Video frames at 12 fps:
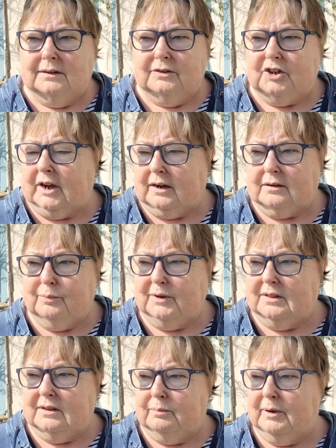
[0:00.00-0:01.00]
checked
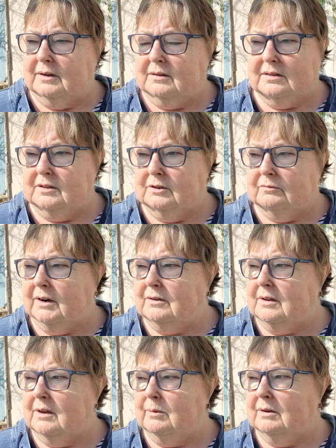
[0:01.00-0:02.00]
with the person that
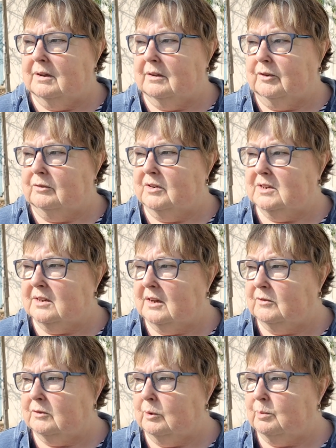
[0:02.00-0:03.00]
wrote the email. Have you
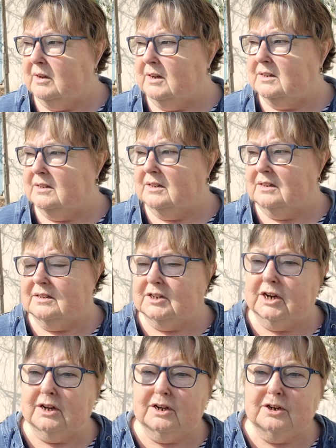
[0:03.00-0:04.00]
received a reply to this?
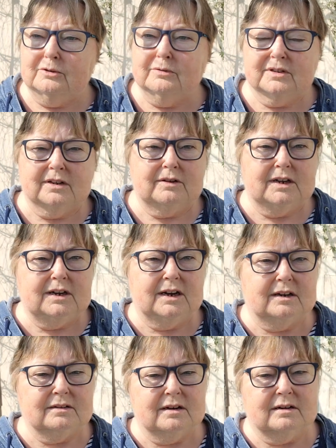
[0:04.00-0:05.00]
No. So he
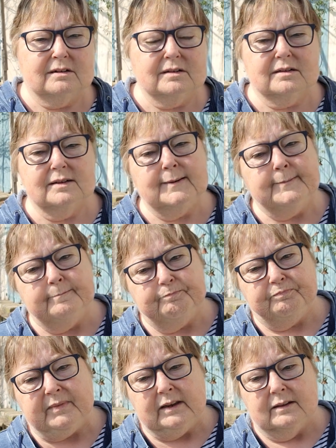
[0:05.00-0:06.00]
kicked ass.
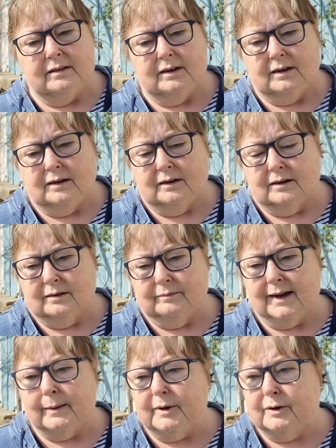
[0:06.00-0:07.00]
The
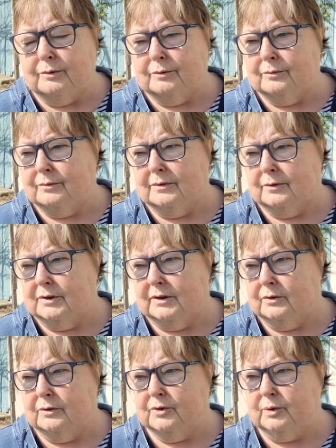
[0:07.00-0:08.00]
Gabion
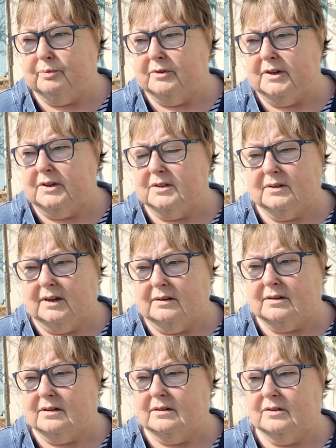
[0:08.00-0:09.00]
Entreprise
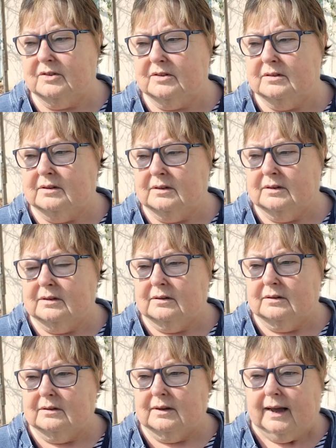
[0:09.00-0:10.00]
kicked ass.
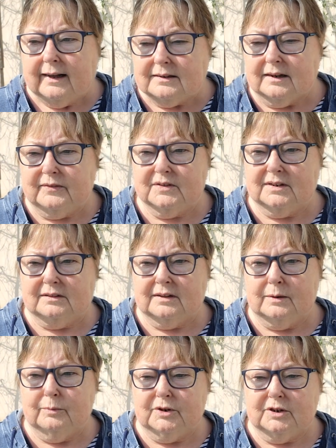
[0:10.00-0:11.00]
Adev said
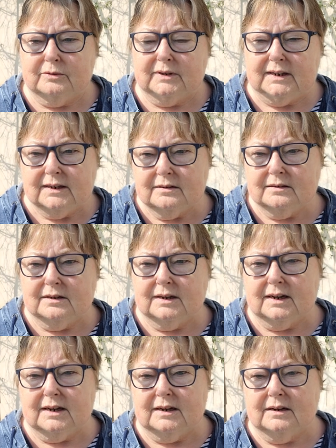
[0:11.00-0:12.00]
they would do it
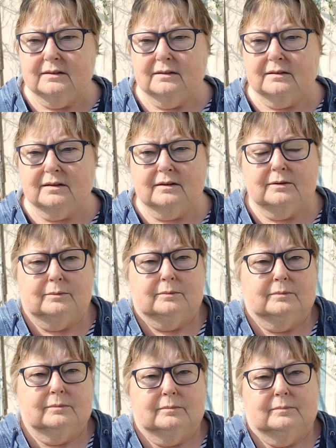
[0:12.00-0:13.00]
yesterday. So
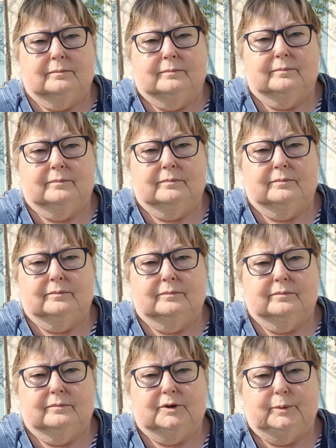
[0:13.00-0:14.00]

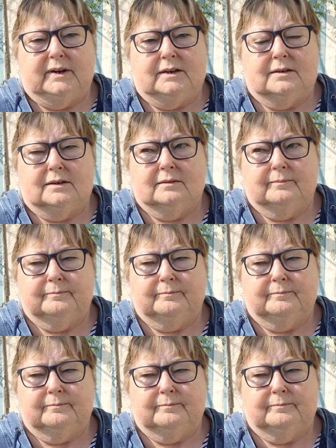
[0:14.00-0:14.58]
we're waiting.